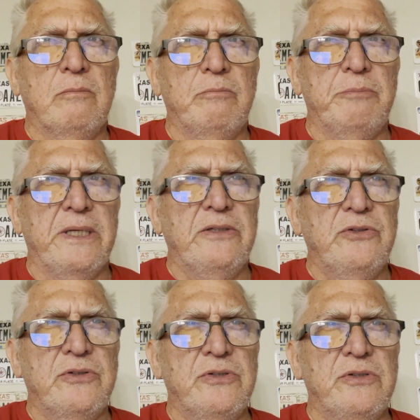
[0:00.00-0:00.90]

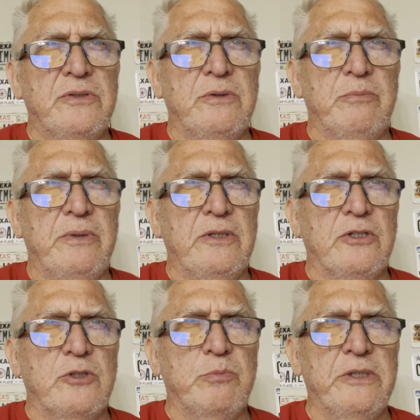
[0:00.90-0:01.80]

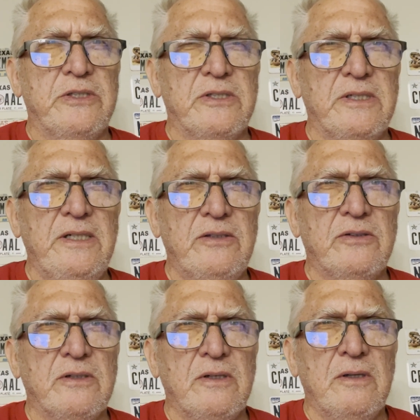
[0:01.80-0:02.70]
the split
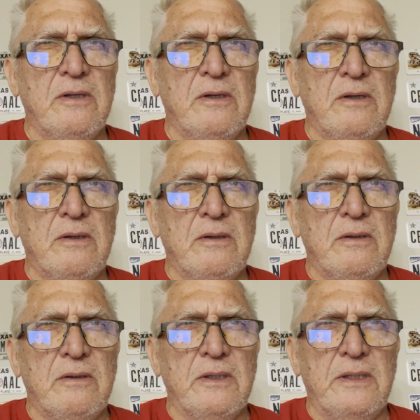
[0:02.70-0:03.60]
seats.
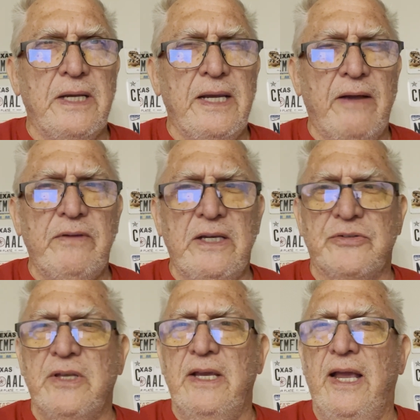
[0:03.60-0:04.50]
Did they have?
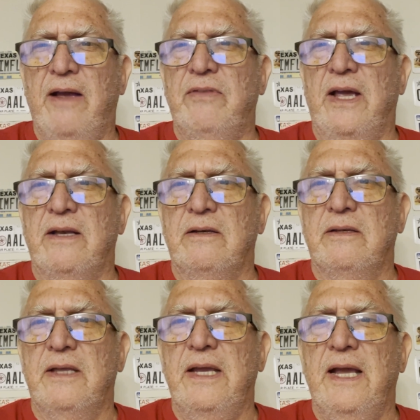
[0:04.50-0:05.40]
Yes, they have that.
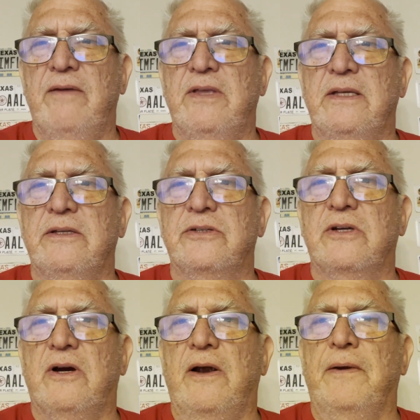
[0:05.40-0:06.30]
They have that in this
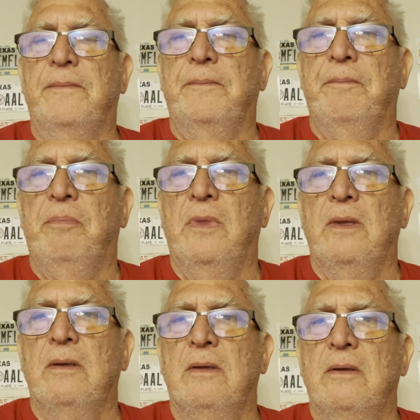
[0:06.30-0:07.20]
car.
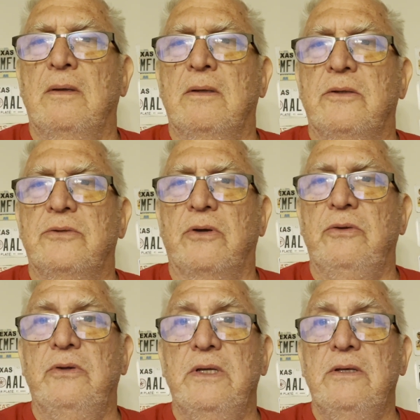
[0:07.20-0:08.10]
So
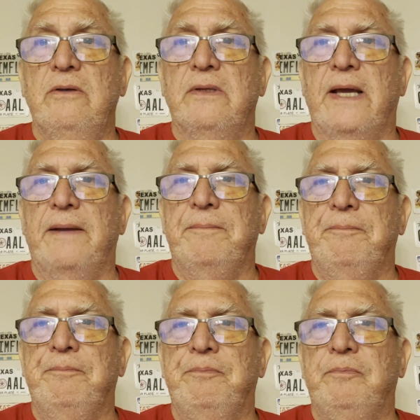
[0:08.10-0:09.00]
you can do that.
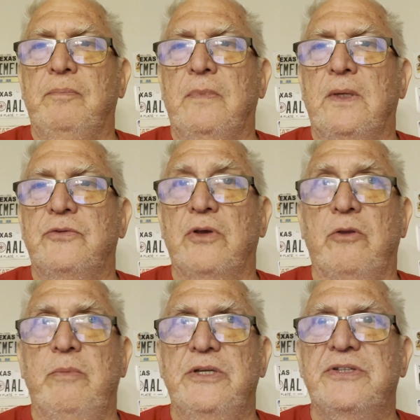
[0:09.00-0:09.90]
So
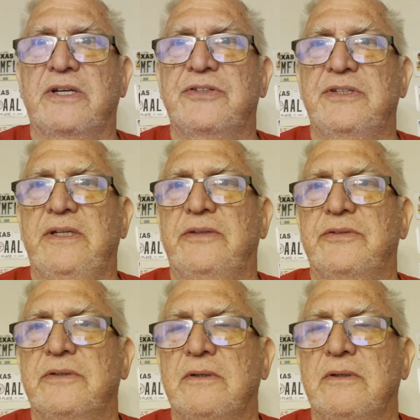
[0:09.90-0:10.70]
there'd be 6 seats,